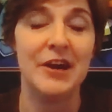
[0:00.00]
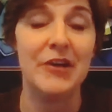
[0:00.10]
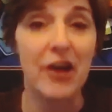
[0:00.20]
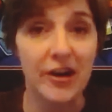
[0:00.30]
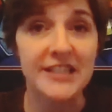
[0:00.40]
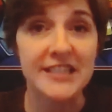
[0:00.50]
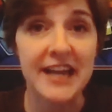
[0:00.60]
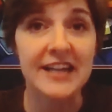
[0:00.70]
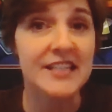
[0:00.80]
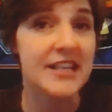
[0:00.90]
Our
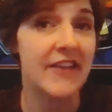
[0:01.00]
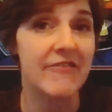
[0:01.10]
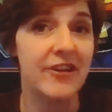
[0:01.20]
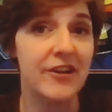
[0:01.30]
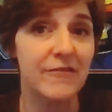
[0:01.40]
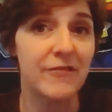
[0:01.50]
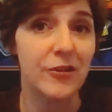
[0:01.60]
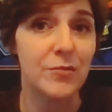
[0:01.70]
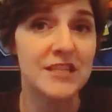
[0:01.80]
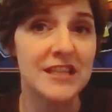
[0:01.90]
architects have
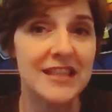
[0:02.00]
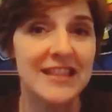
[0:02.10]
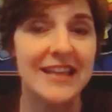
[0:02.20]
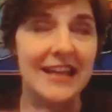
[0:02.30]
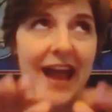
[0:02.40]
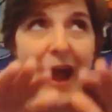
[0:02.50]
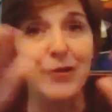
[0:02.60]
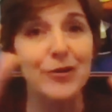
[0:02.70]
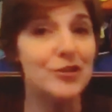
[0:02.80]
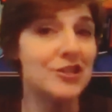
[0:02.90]
confirmed that the
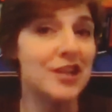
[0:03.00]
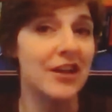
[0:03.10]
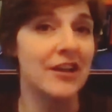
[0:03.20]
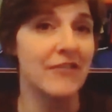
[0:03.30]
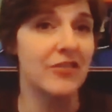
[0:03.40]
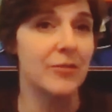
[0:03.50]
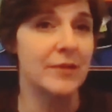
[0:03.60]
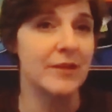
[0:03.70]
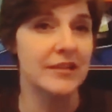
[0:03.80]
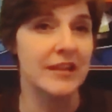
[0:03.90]
outer shell of the
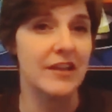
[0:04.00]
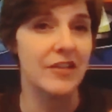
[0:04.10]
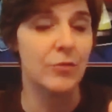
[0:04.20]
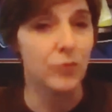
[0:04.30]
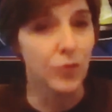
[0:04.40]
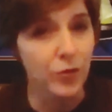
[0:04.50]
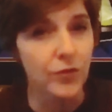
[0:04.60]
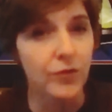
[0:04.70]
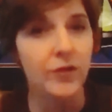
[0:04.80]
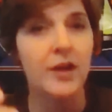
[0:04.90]
building, the roof,